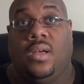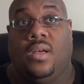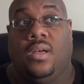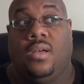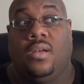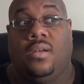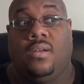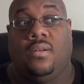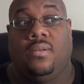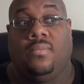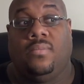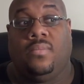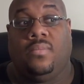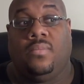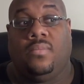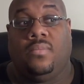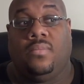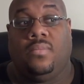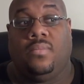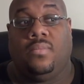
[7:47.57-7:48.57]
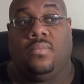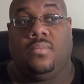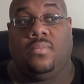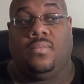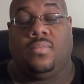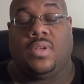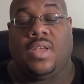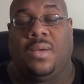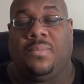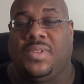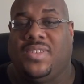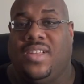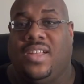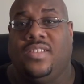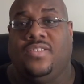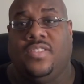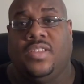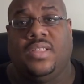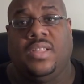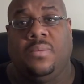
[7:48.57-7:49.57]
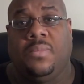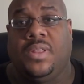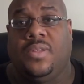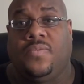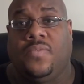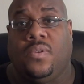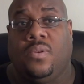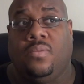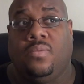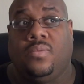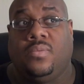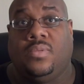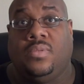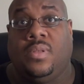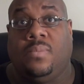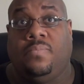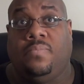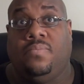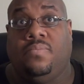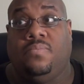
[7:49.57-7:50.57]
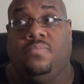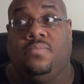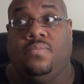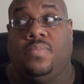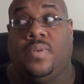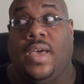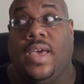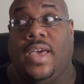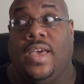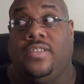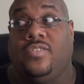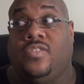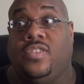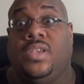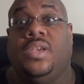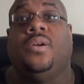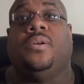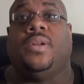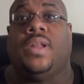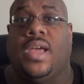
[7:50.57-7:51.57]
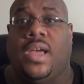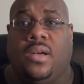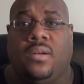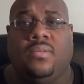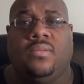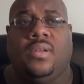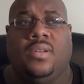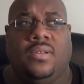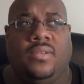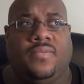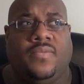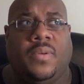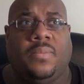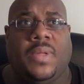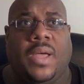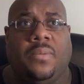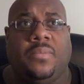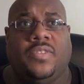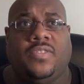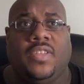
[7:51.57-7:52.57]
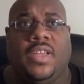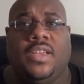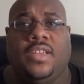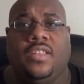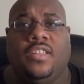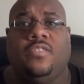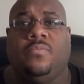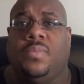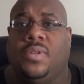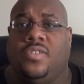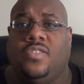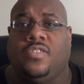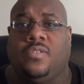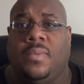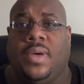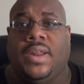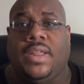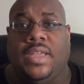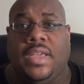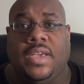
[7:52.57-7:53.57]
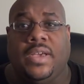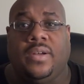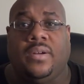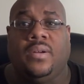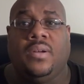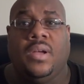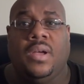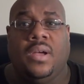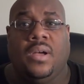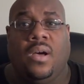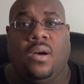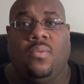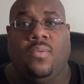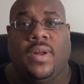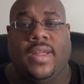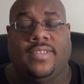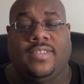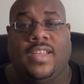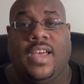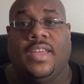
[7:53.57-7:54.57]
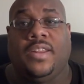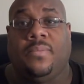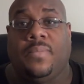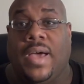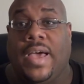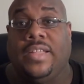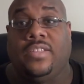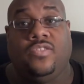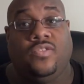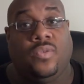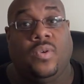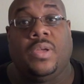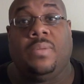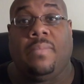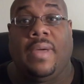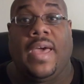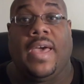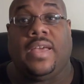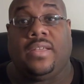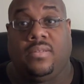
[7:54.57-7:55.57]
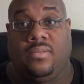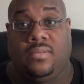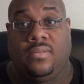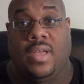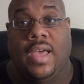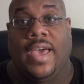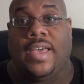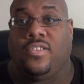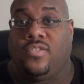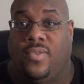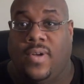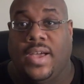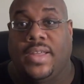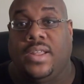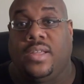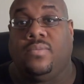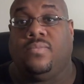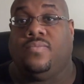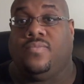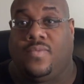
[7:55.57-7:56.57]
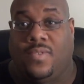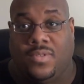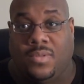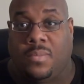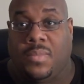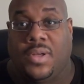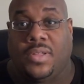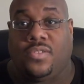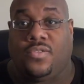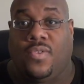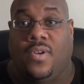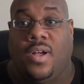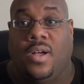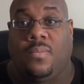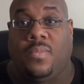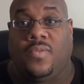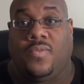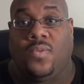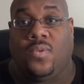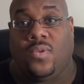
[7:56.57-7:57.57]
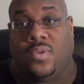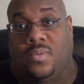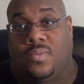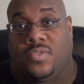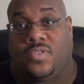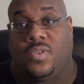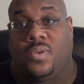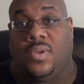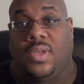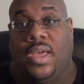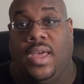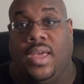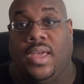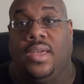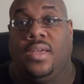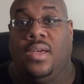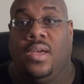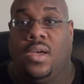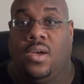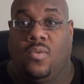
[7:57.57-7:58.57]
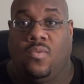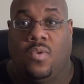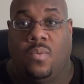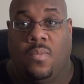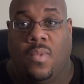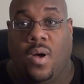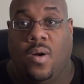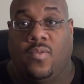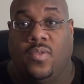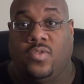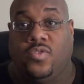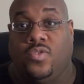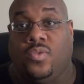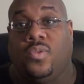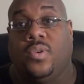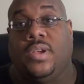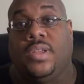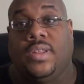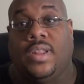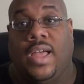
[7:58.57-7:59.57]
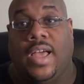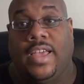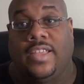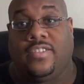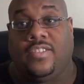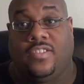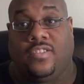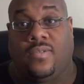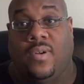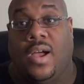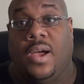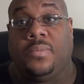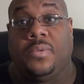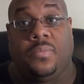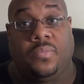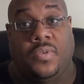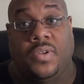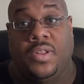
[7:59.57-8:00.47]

um, Comixology Unlimited for the past year now, if I'm not mistaken. It's been just about a year when I signed up. I joined back. I had tried it on the month trial before and it was okay. When Marvel joined, I subscribed and